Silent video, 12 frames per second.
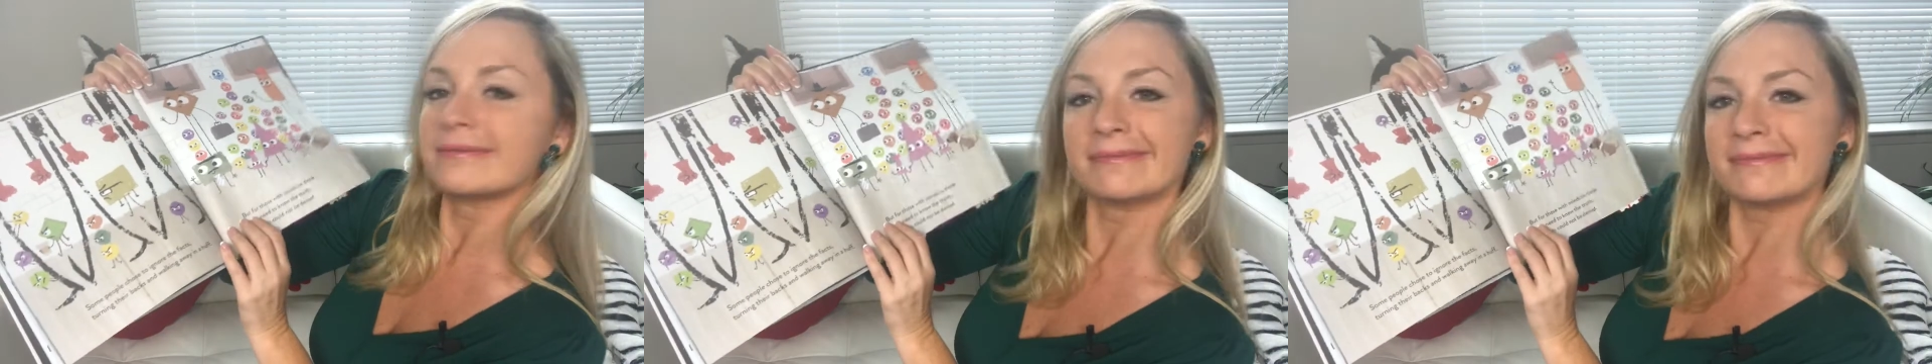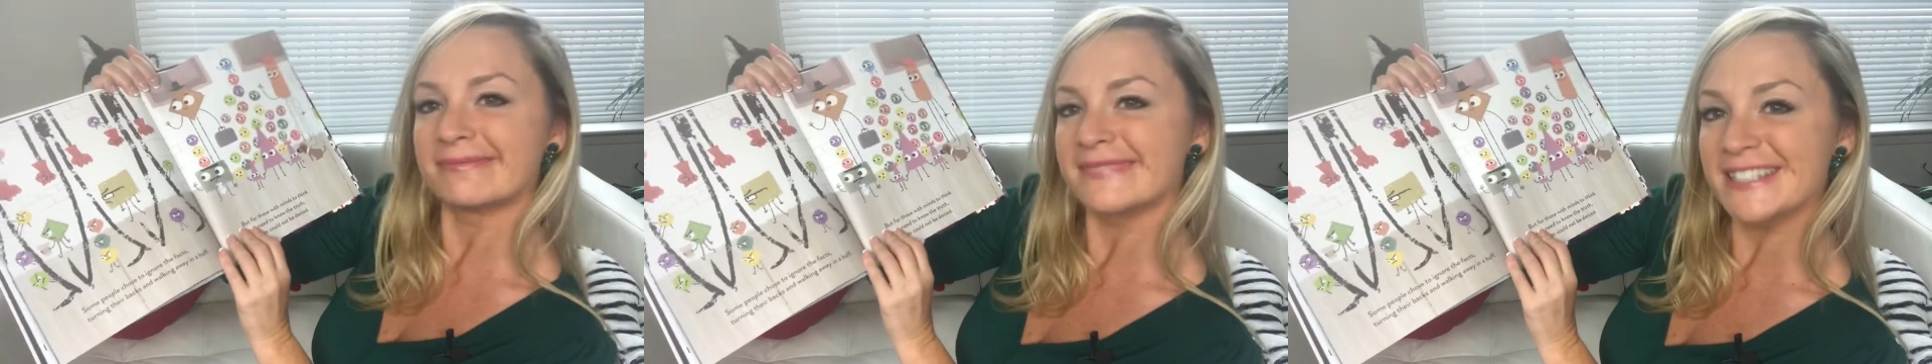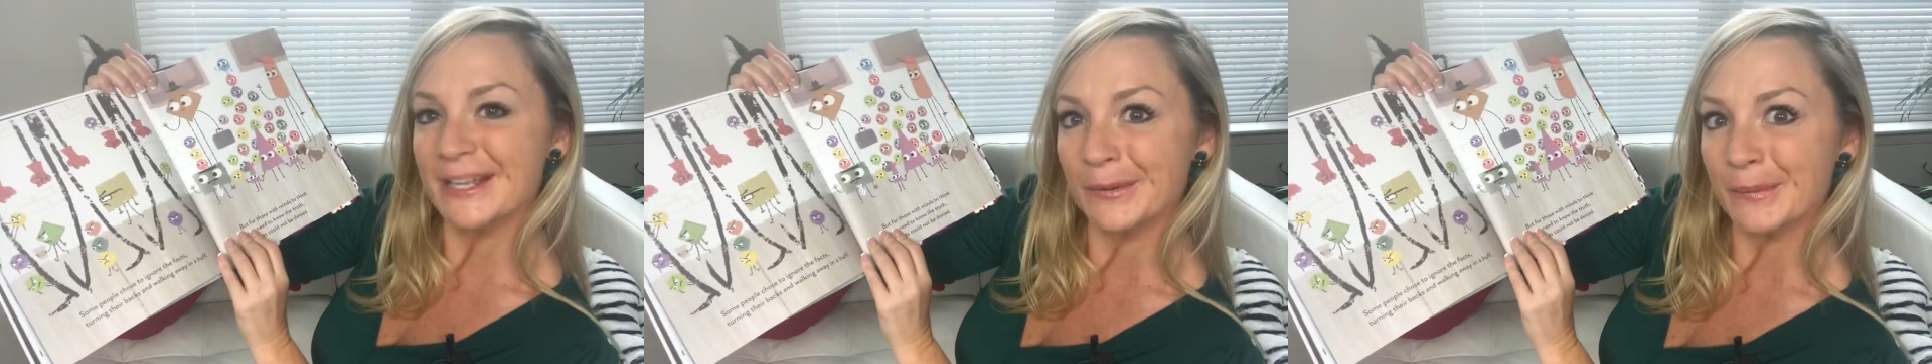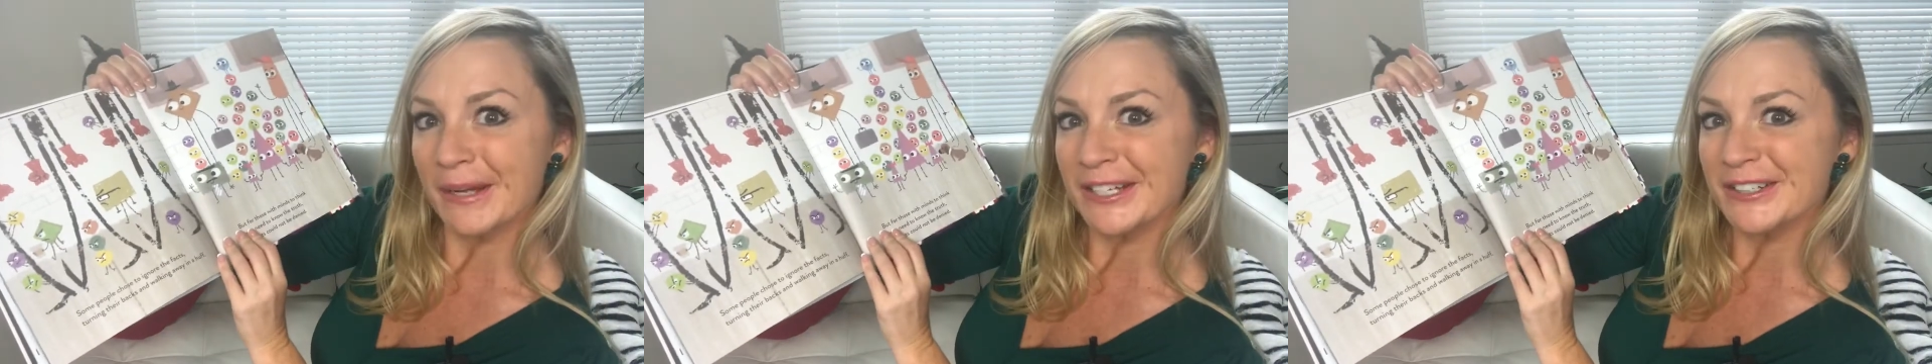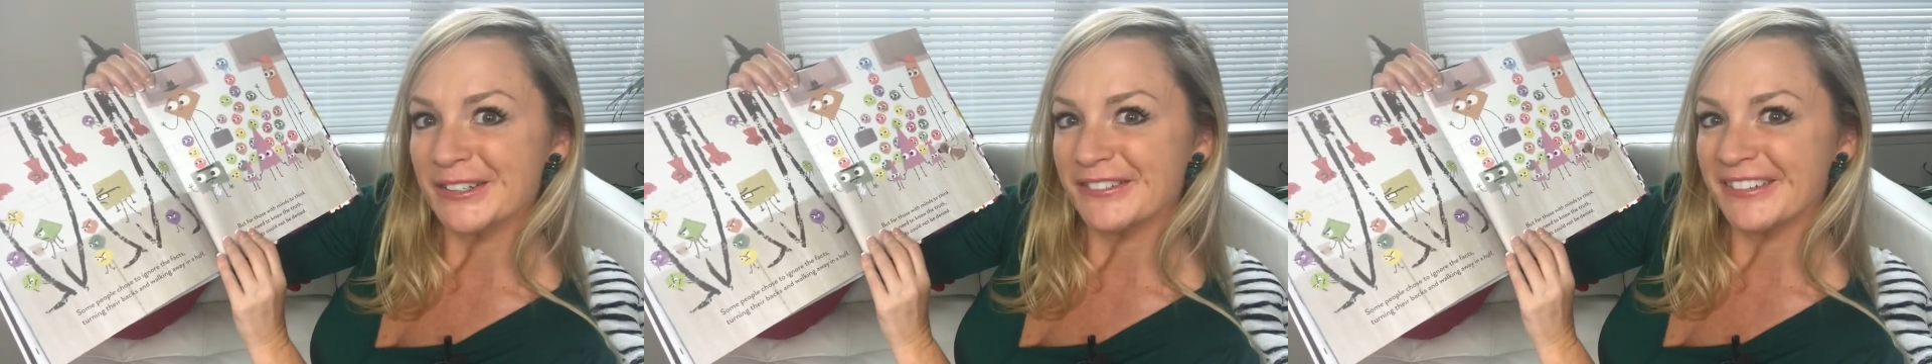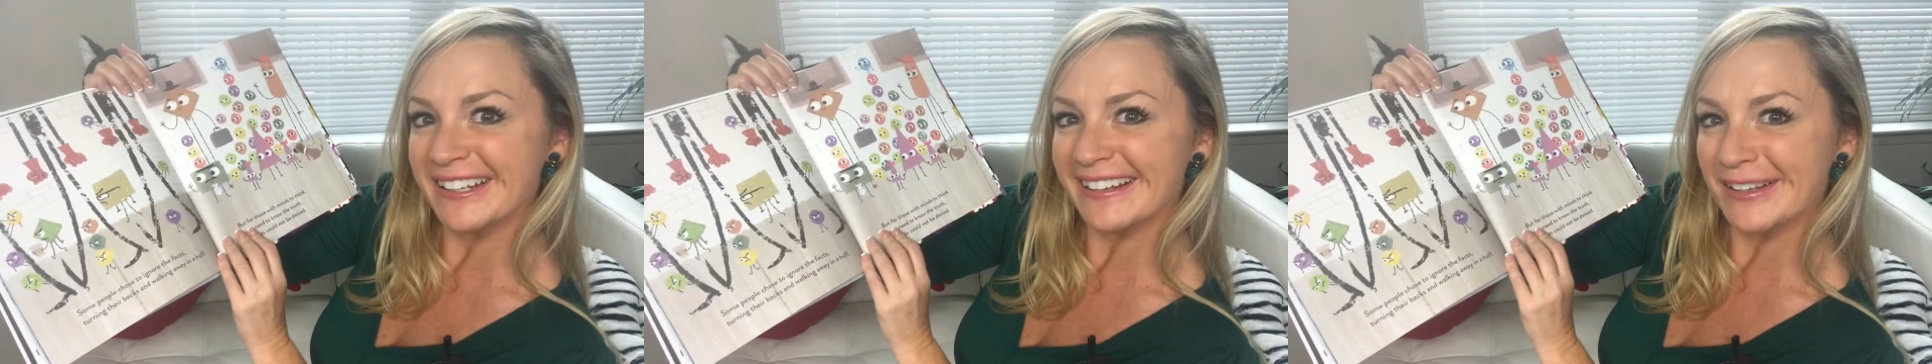Does that remind you of
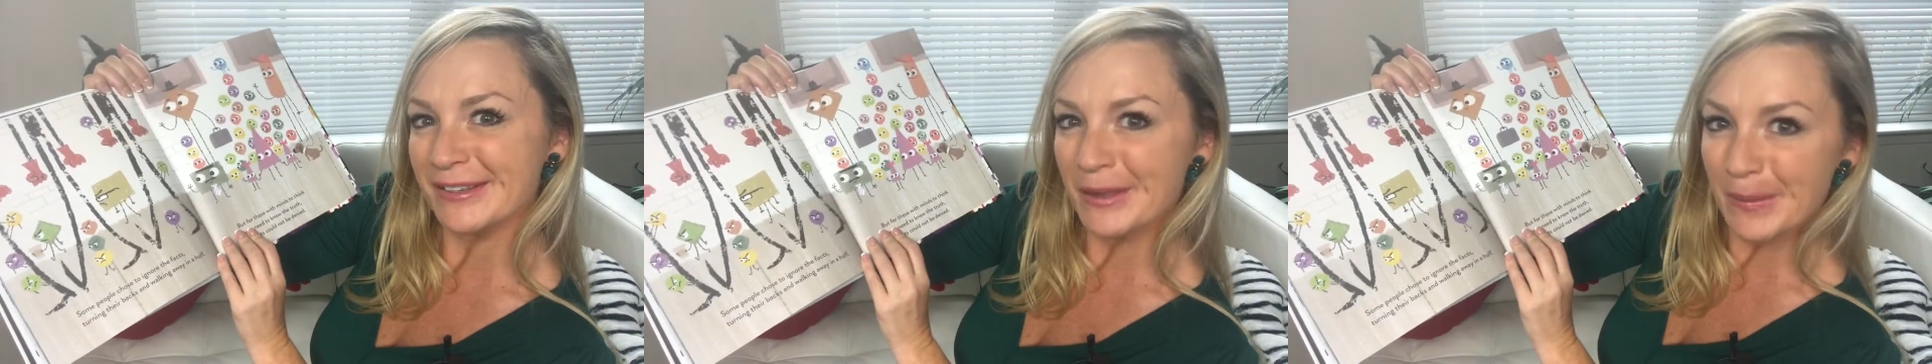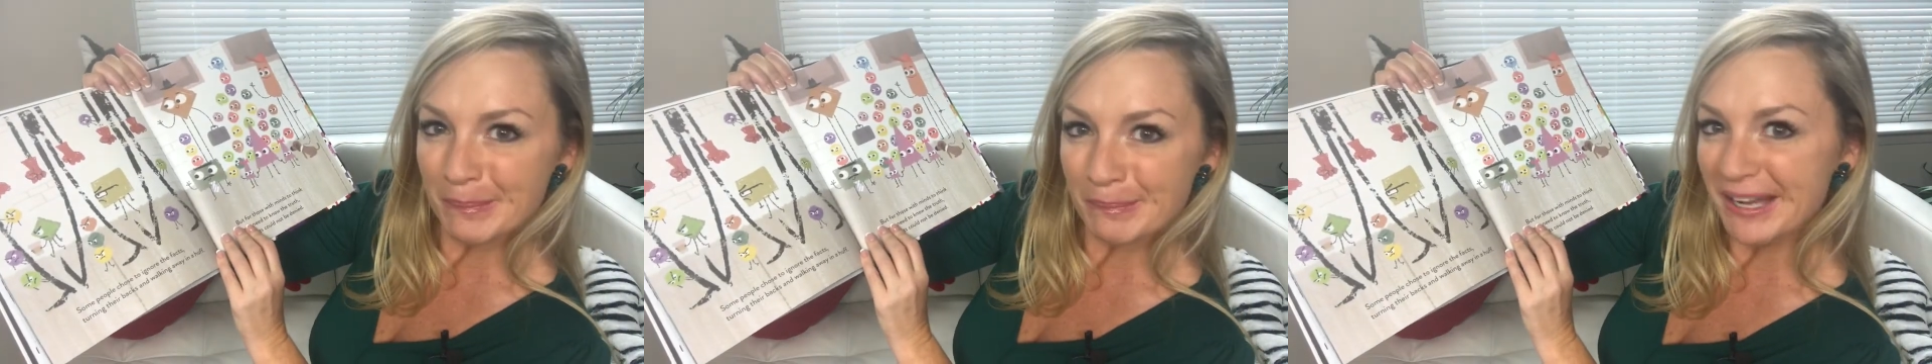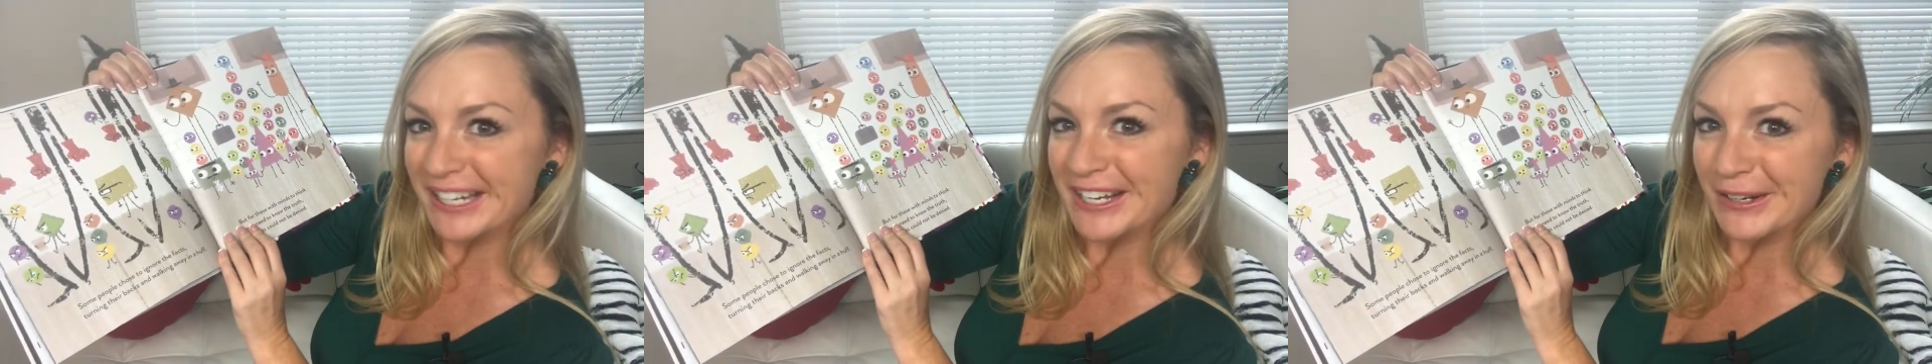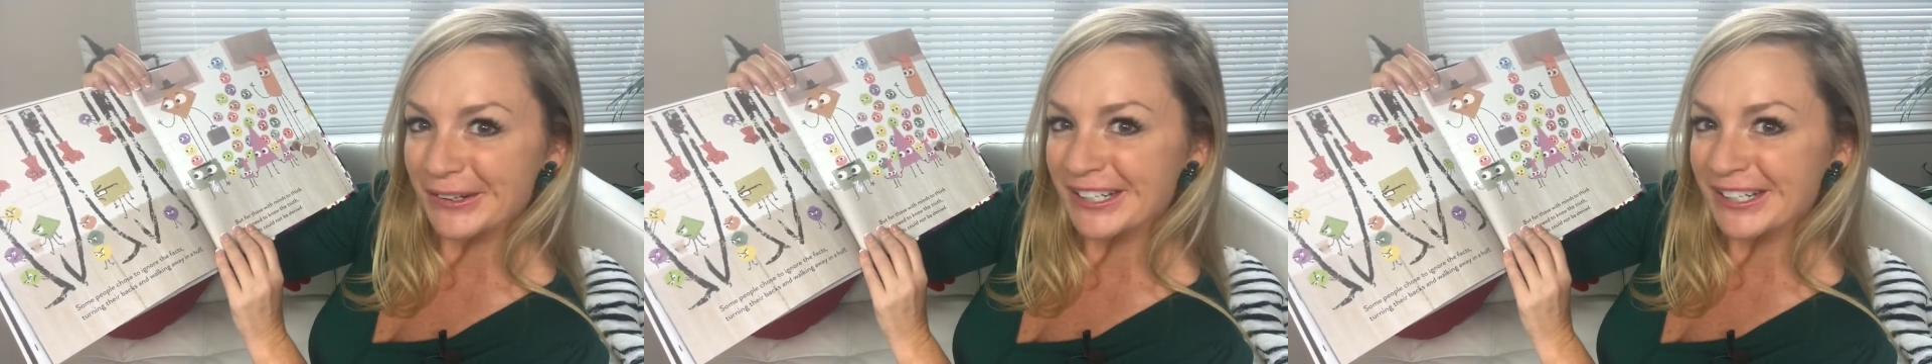anybody or